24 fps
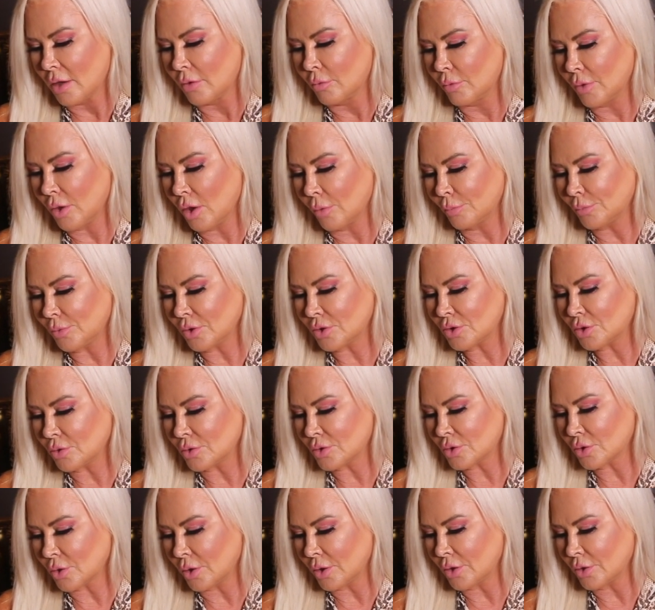We hope that you
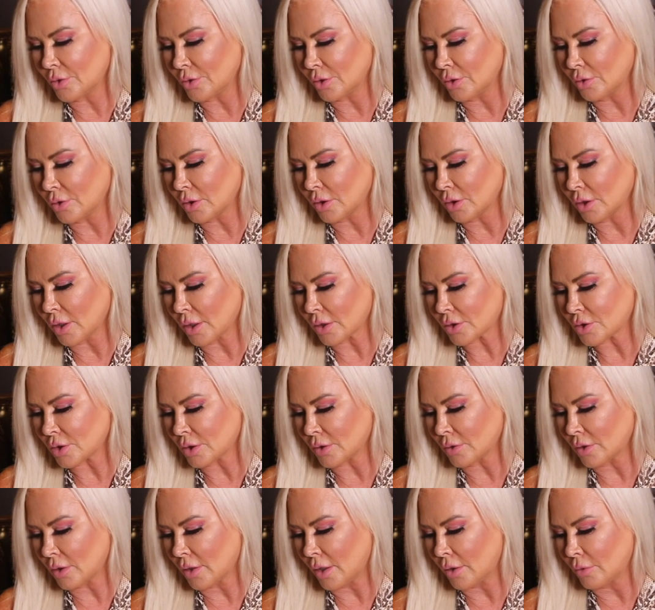enjoy your new
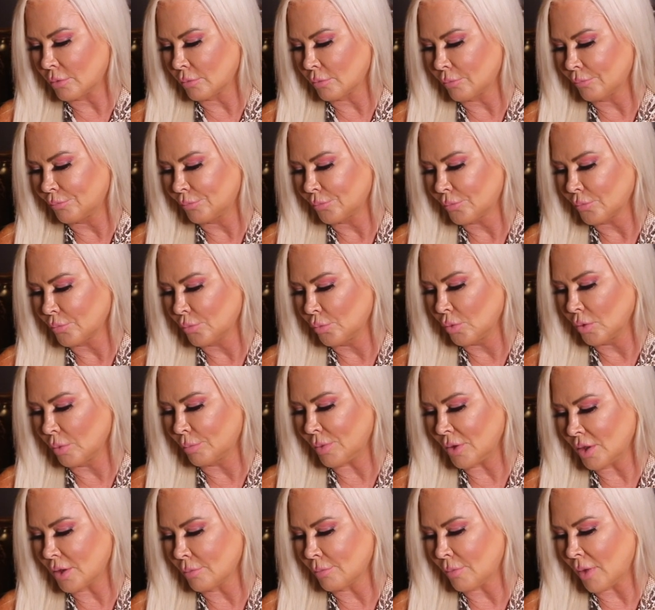collection and will
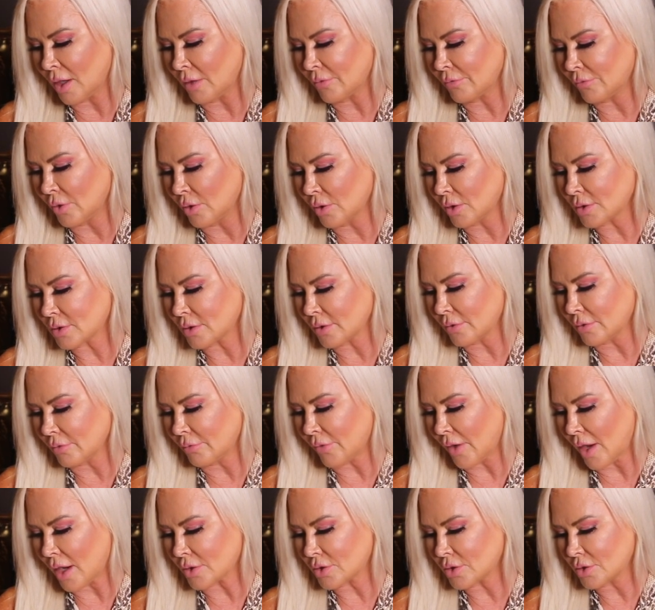be the main focus of the
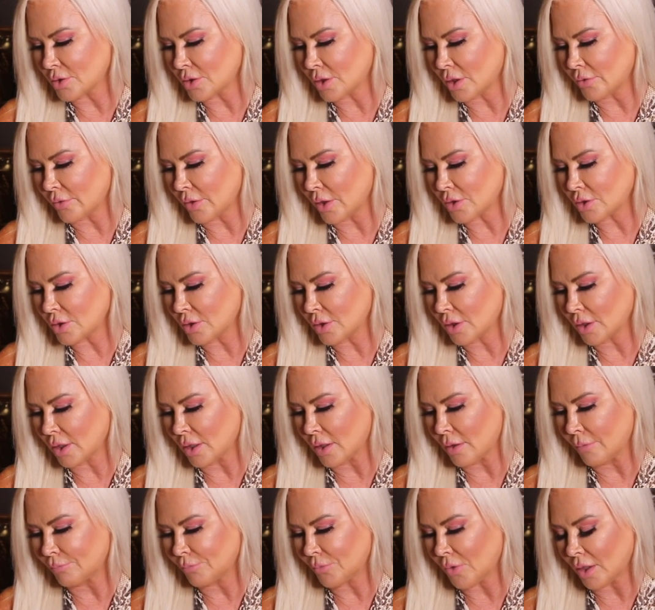fashion generation to
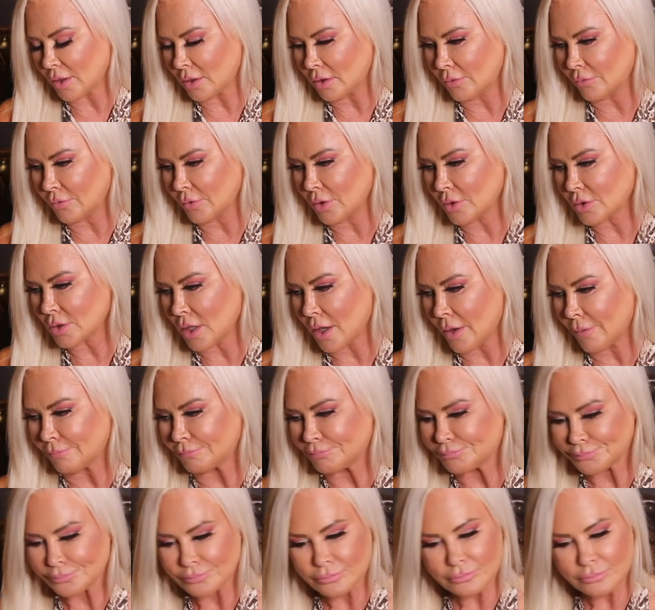come. Thank you for your time.